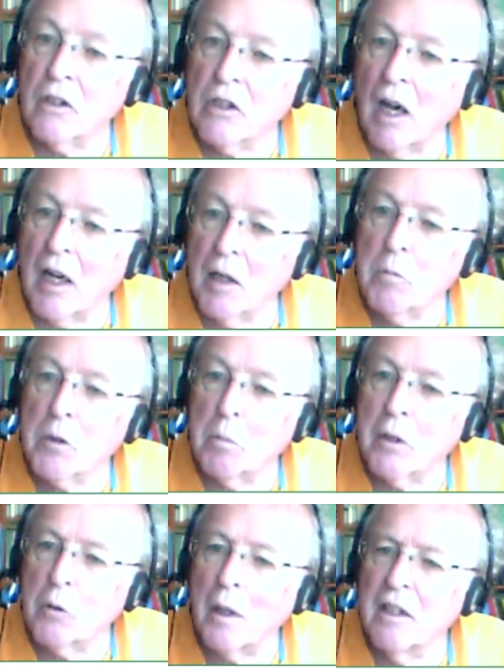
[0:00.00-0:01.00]
times
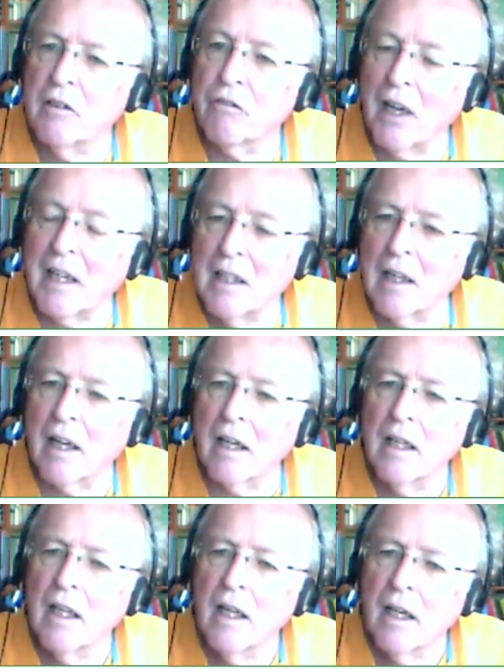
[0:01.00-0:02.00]
between failure,
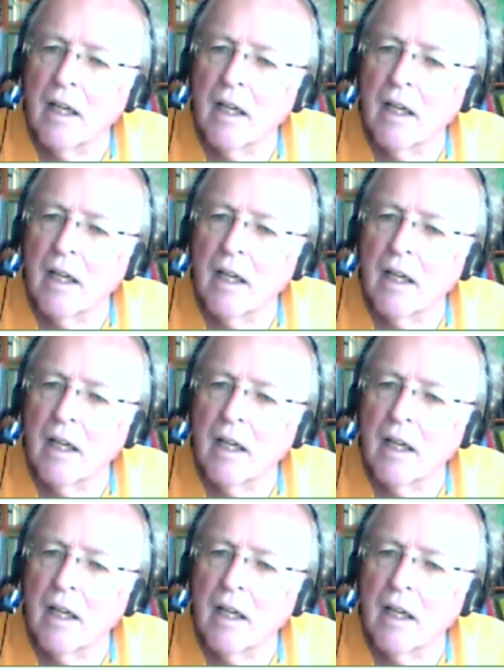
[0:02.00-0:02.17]
yeah.